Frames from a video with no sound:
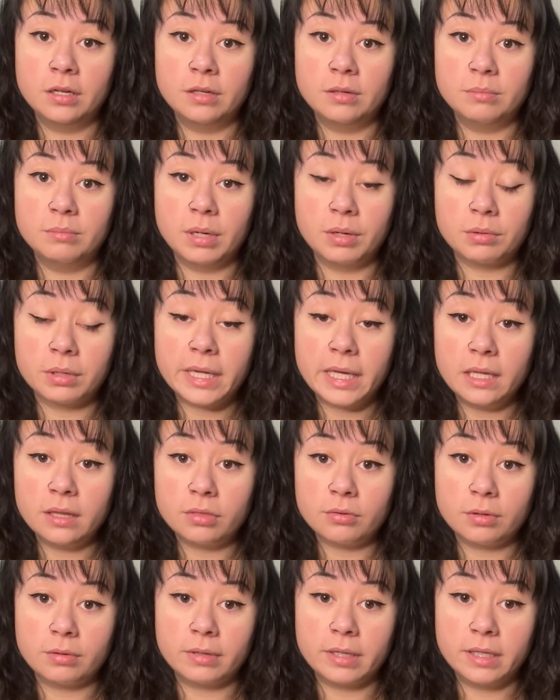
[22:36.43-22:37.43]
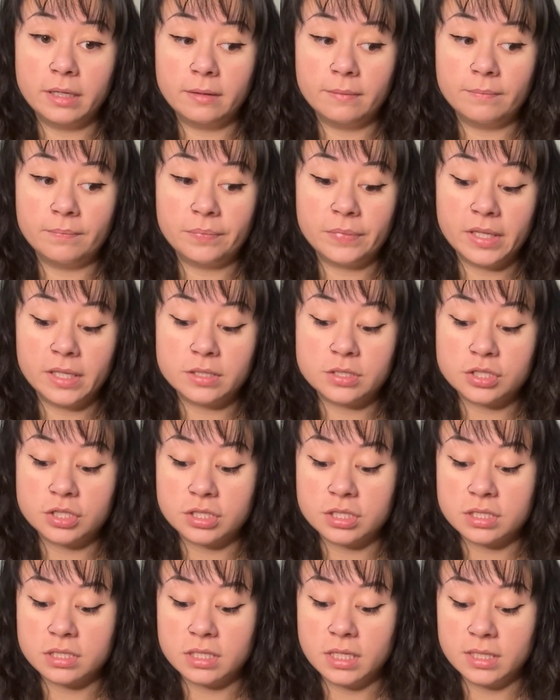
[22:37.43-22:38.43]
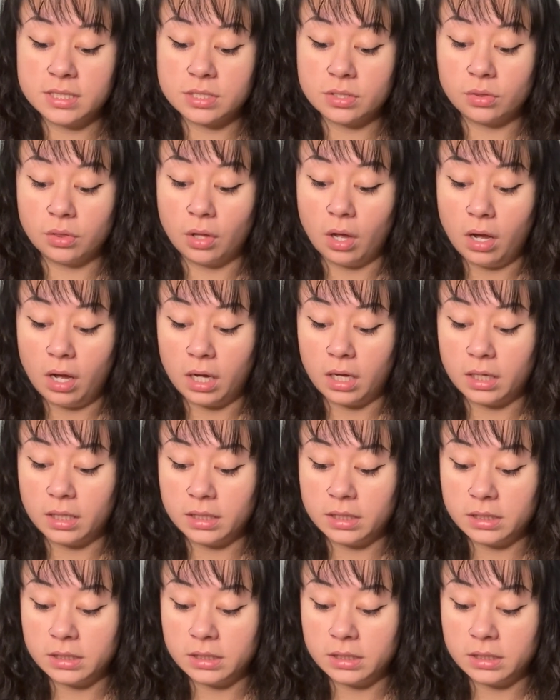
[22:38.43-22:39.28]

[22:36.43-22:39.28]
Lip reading: But we're getting through it. It's a lot.